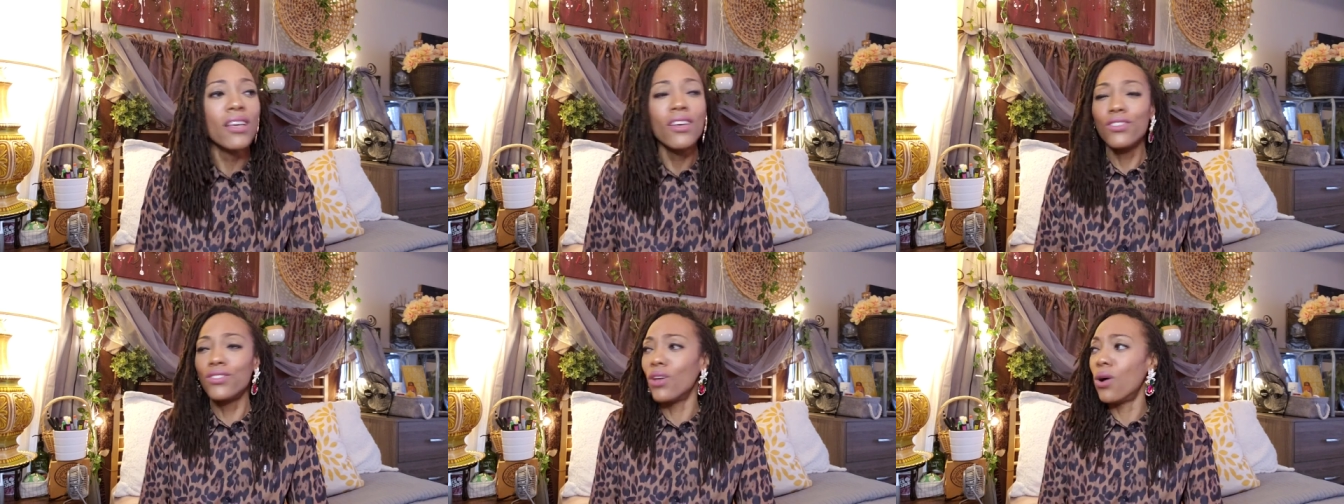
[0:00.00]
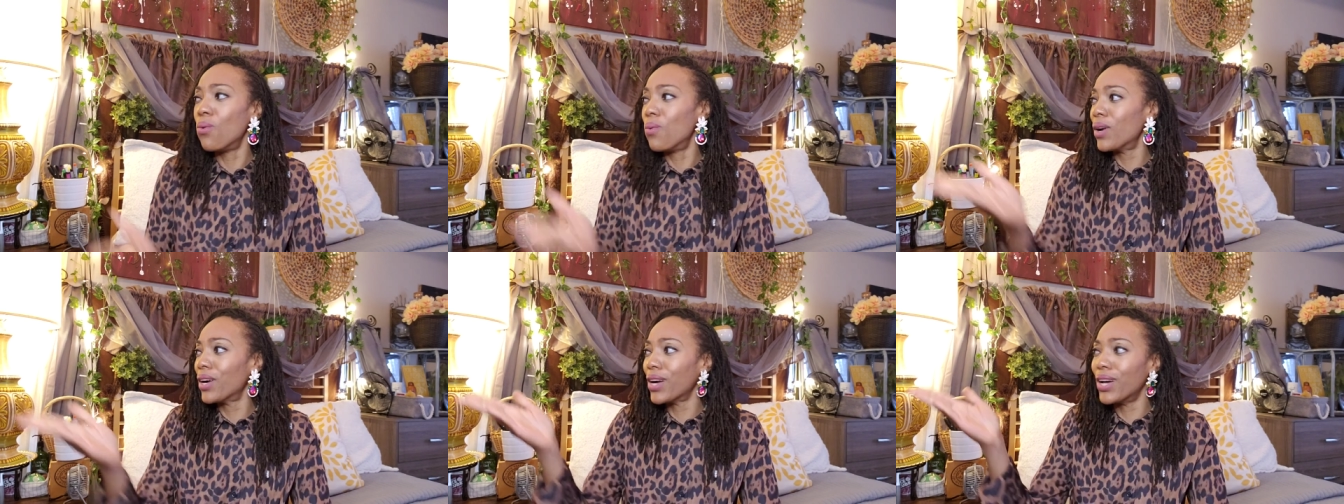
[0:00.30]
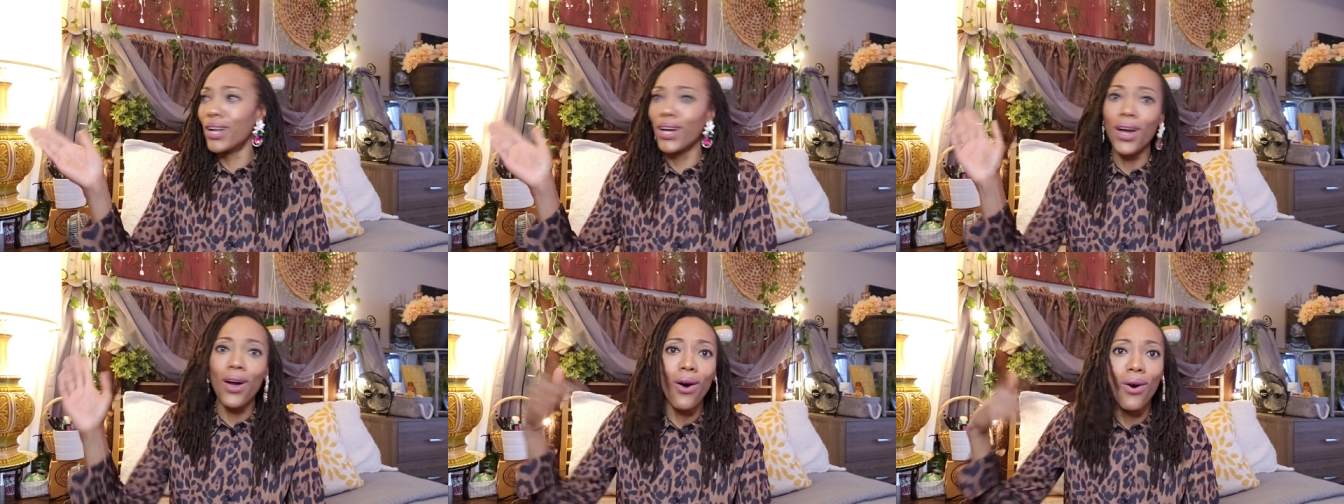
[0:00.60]
So we're
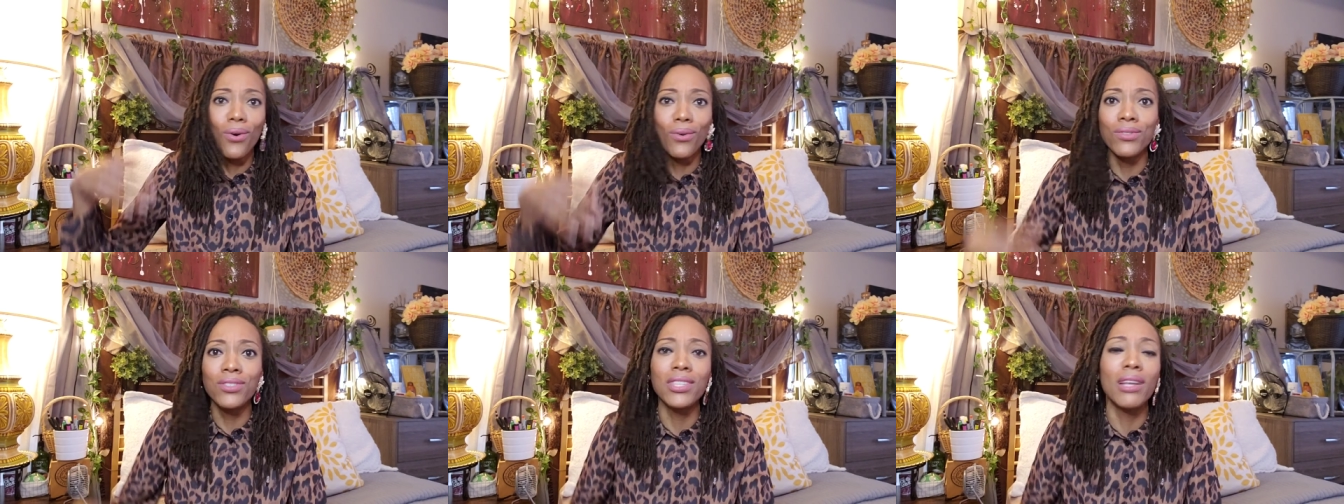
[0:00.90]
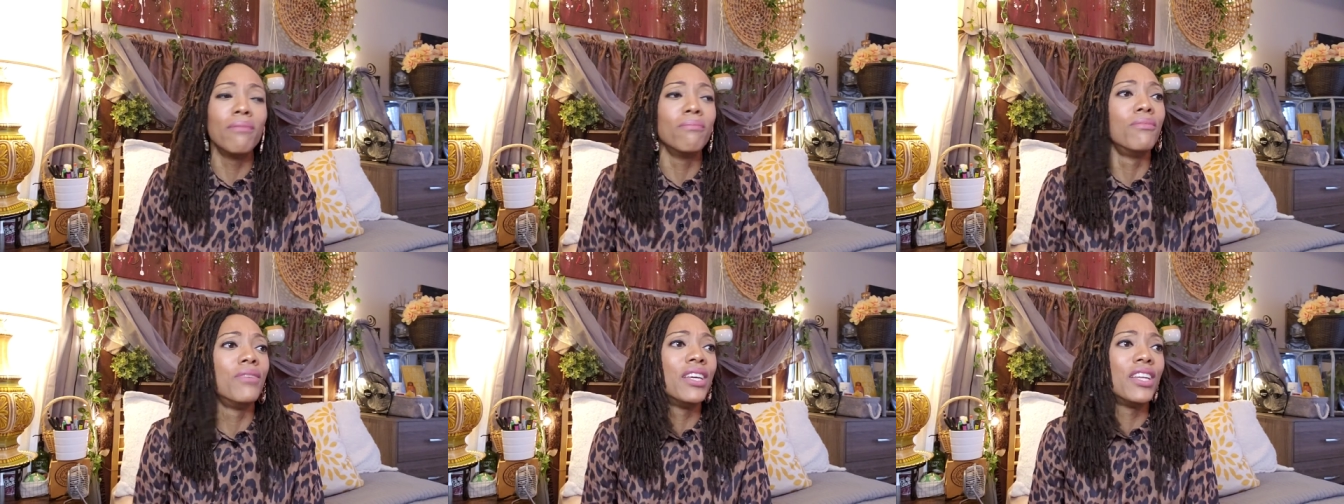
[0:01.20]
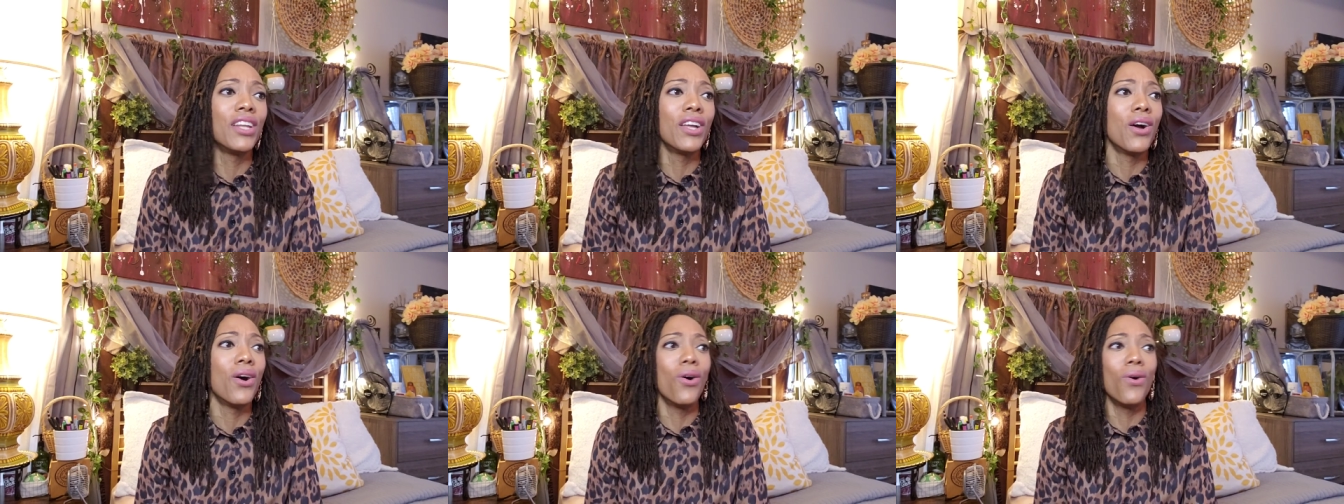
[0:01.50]
going to go on some
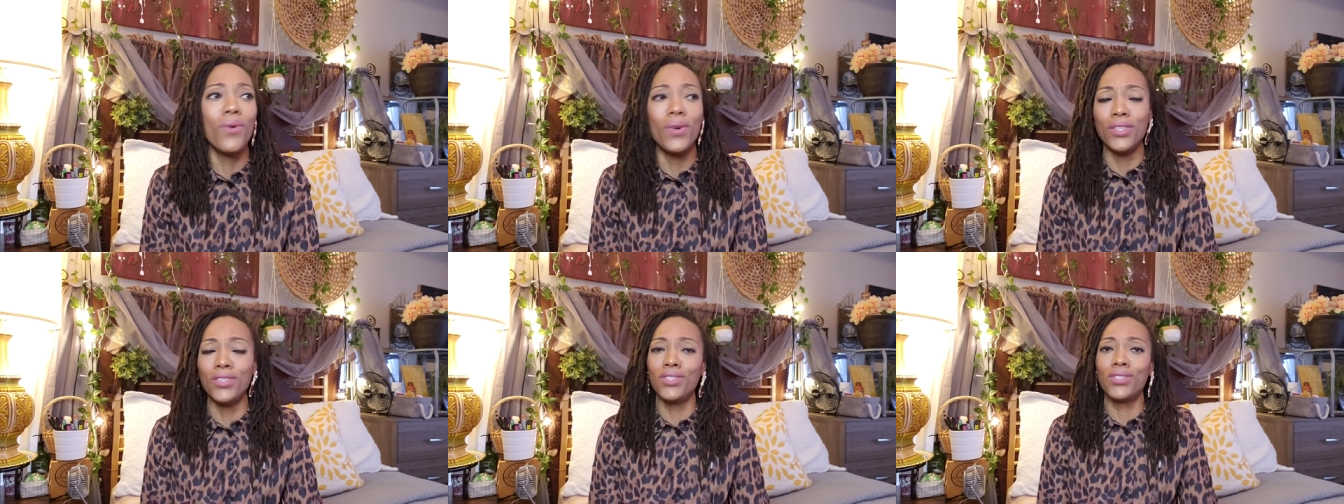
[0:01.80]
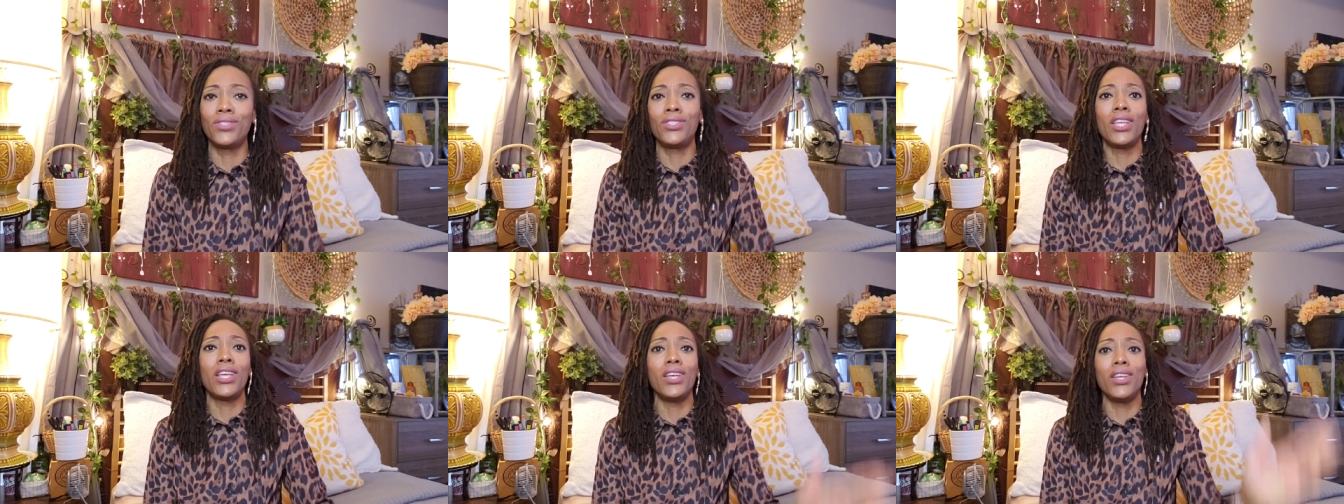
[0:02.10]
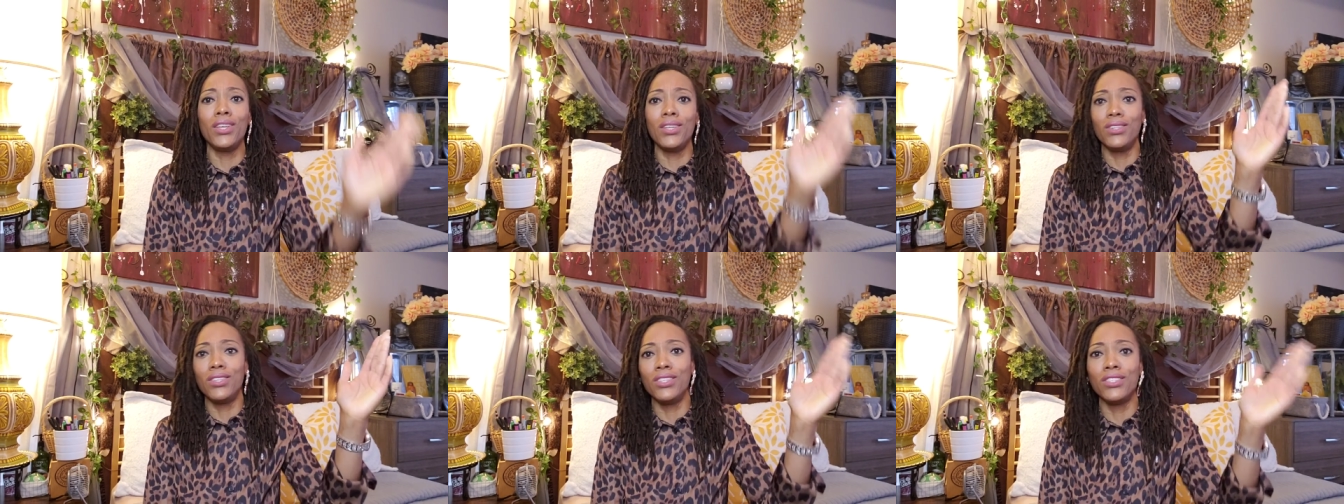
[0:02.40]
video and
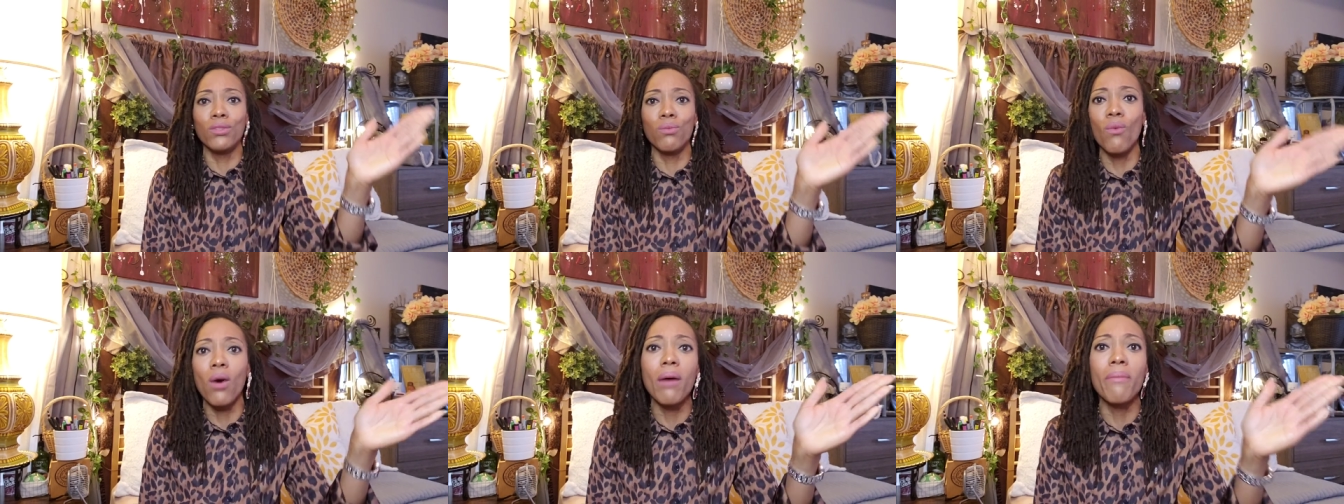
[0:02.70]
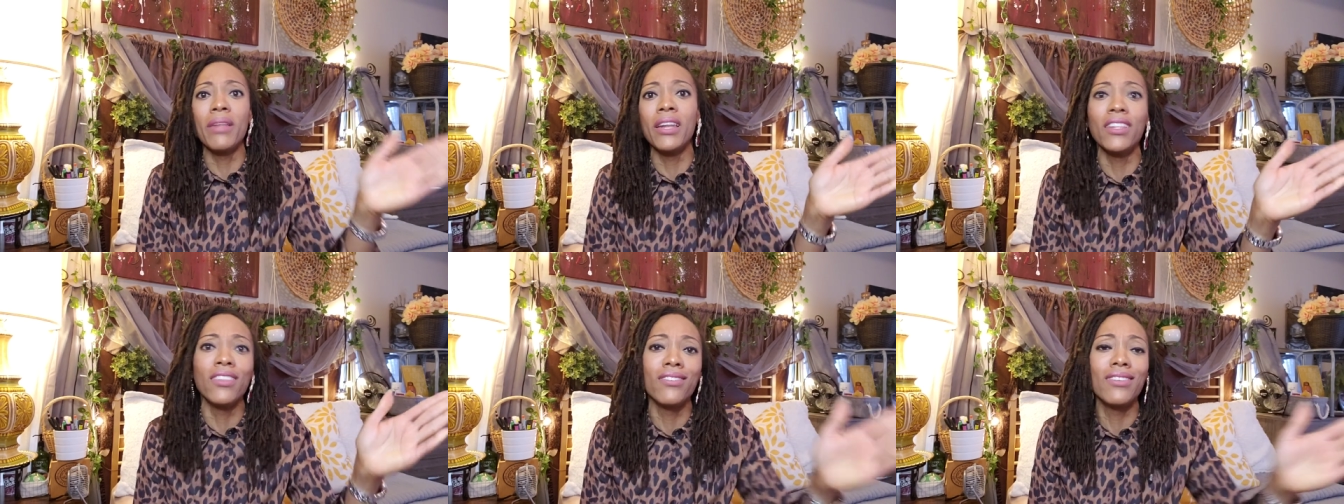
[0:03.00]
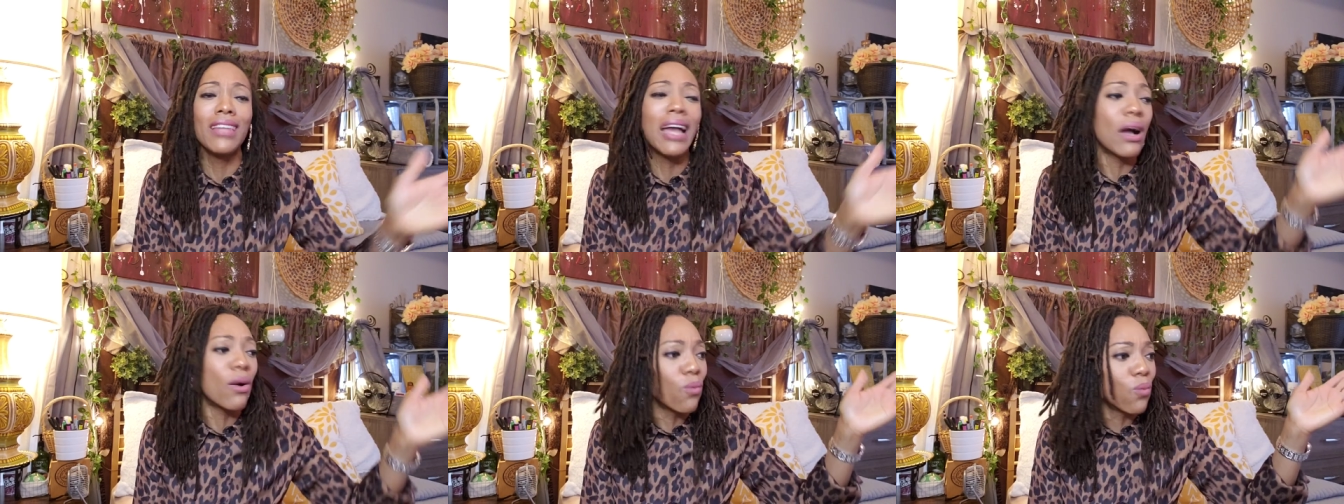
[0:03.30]
say this woman is
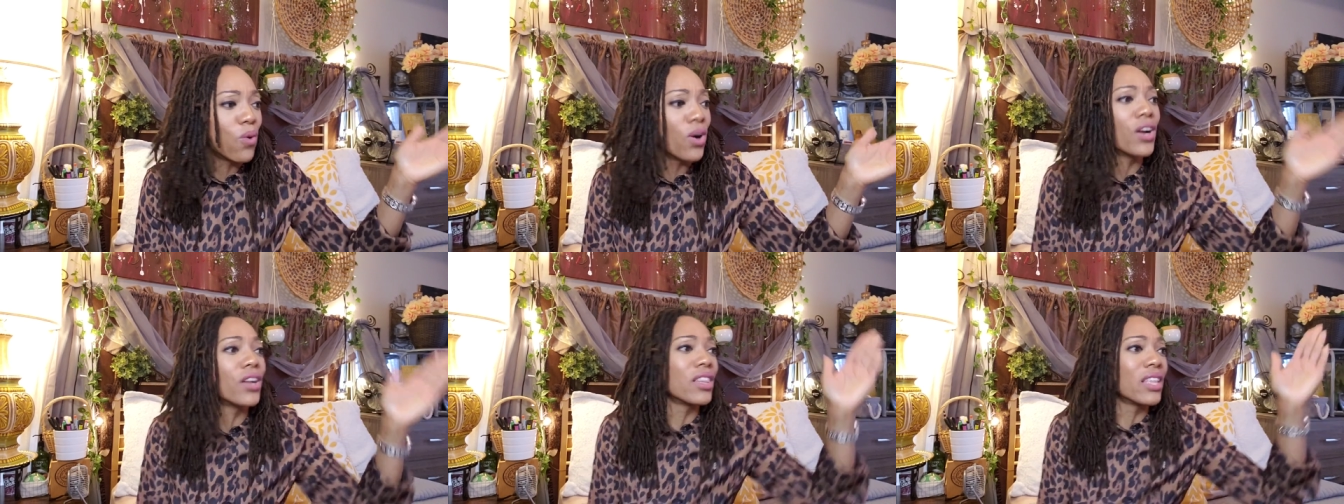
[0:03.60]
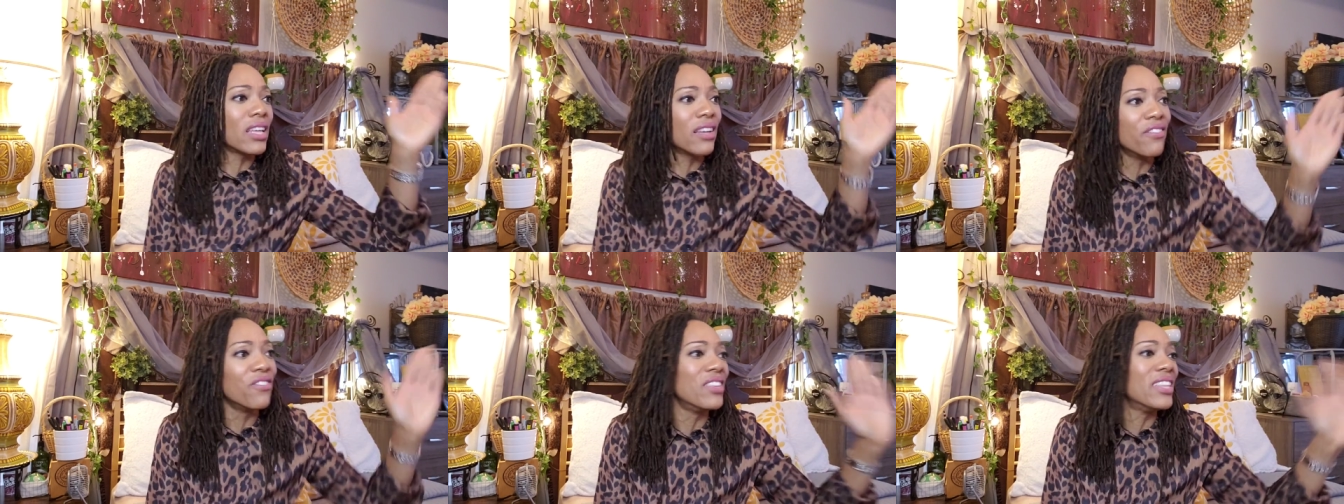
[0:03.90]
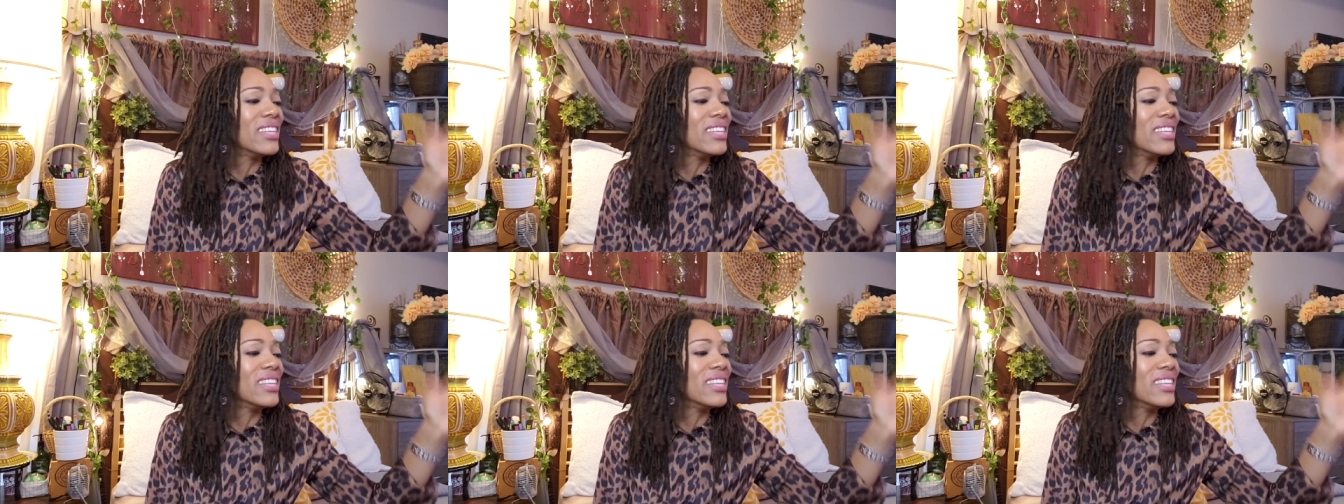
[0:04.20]
not worthy of